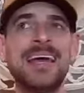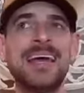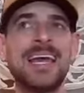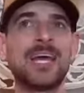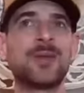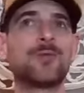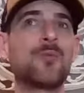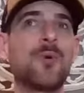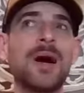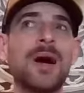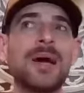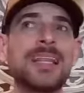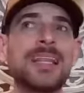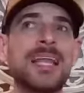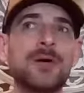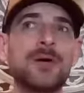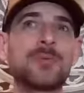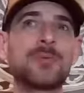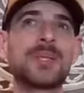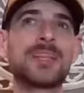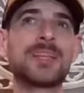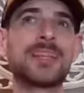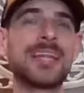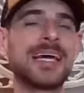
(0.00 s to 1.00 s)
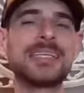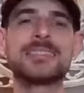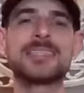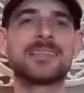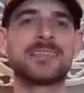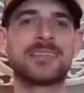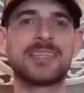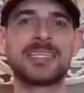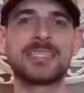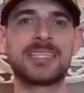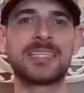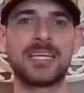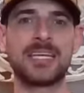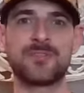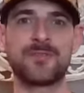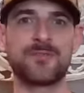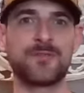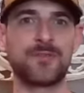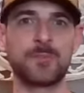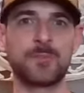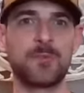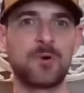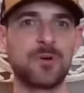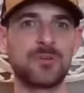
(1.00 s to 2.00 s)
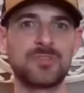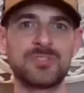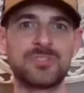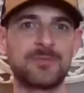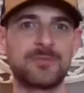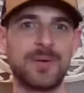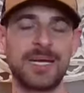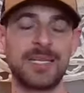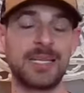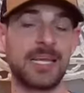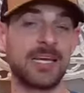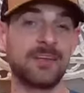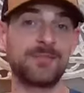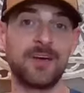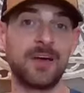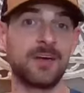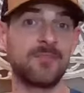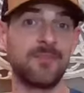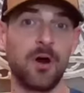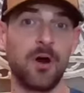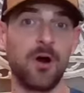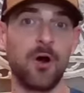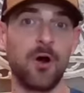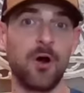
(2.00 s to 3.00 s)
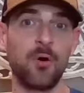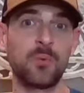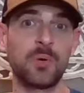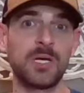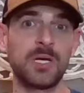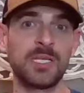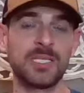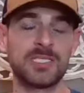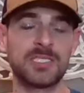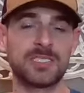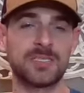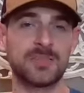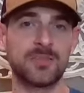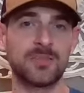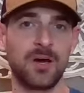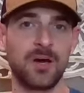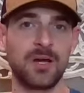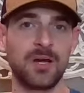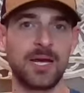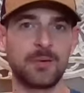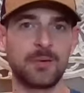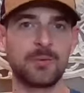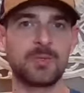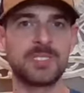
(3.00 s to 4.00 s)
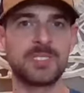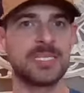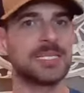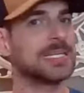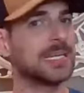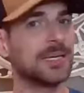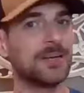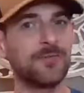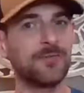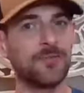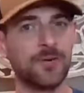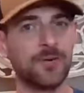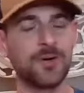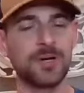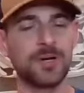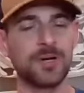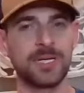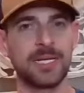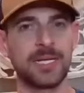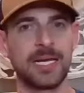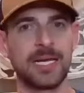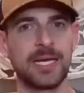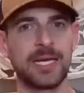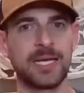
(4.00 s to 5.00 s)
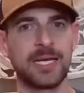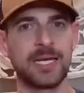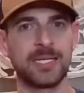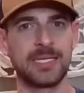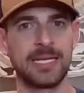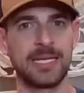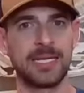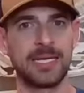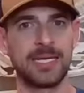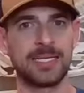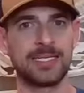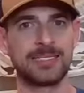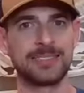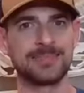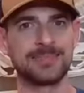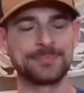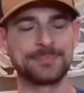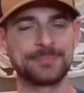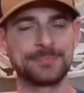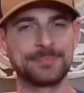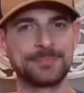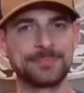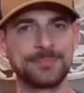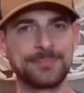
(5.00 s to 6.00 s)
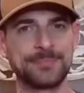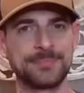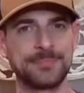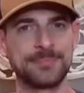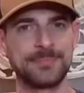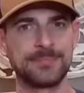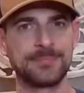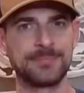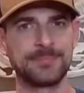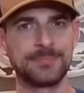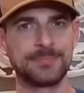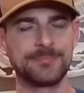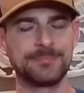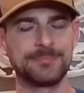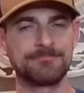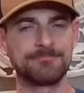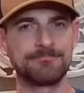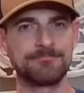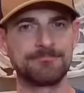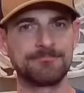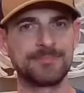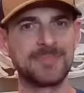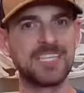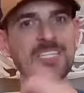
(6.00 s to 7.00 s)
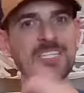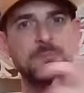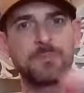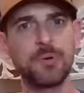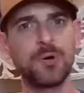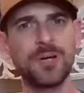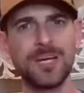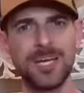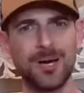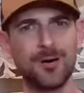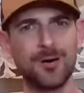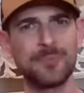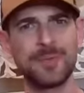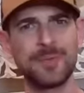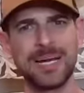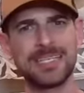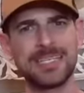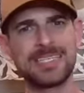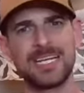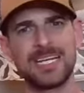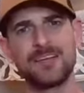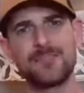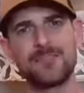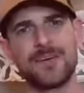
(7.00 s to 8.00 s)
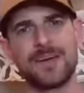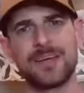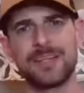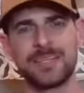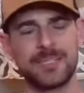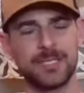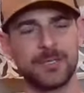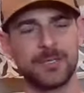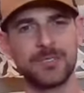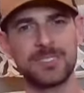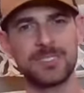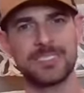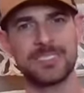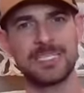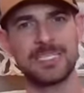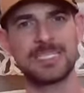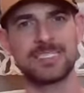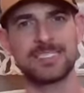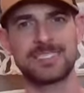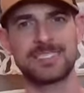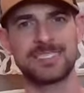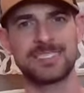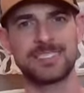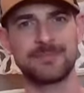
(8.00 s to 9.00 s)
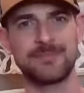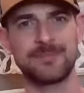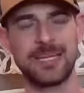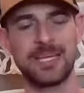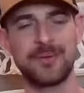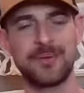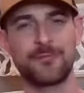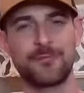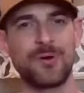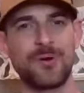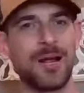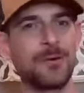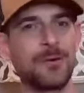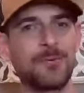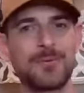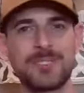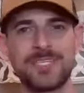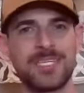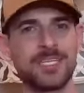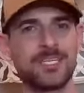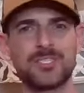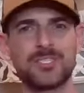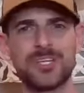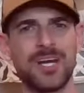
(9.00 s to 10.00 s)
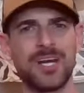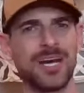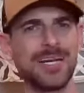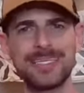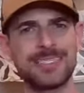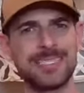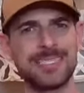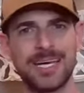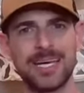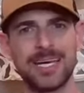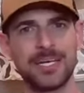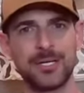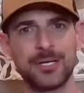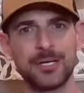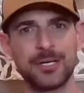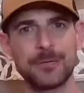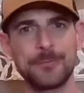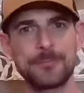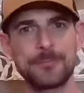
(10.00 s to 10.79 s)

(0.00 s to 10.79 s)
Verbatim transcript: And while I would like to think that for most of my life, I've always thought I was a giver and, and, and this book helped me identify that there were seasons in my life where I was a giant taker.